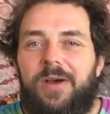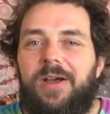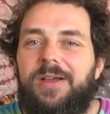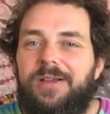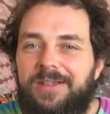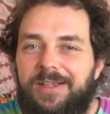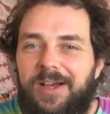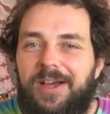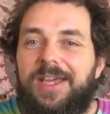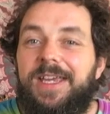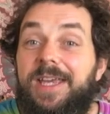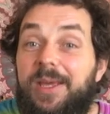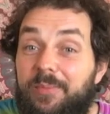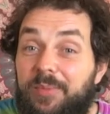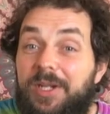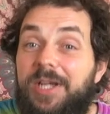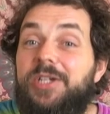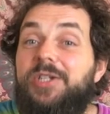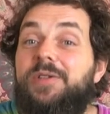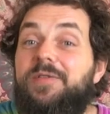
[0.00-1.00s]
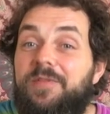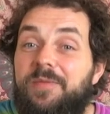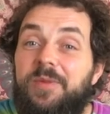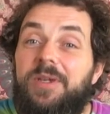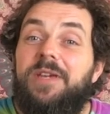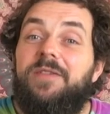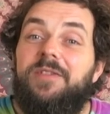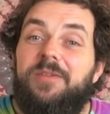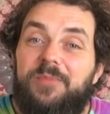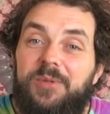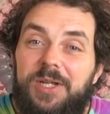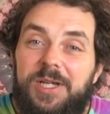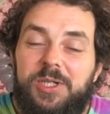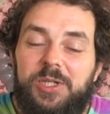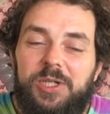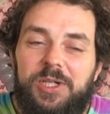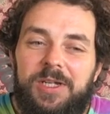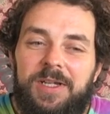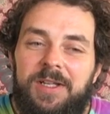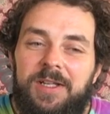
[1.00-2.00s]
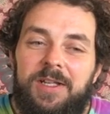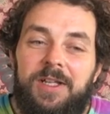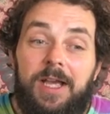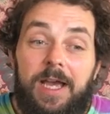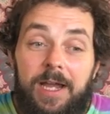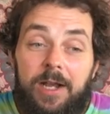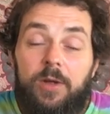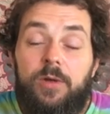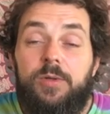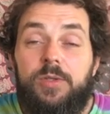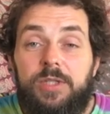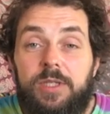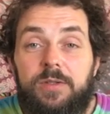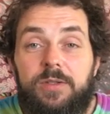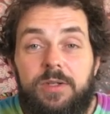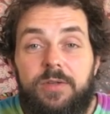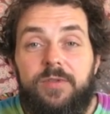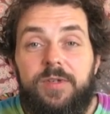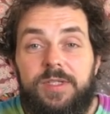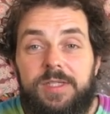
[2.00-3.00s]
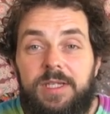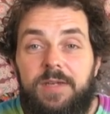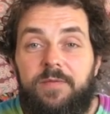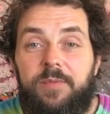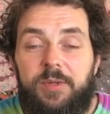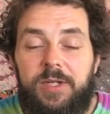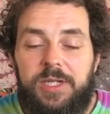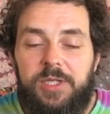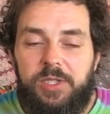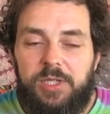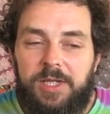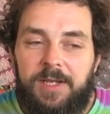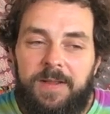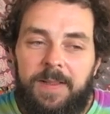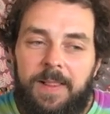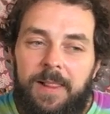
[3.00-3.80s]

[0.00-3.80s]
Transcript: I get pleasure from giving pleasure, and I also do receive pleasure.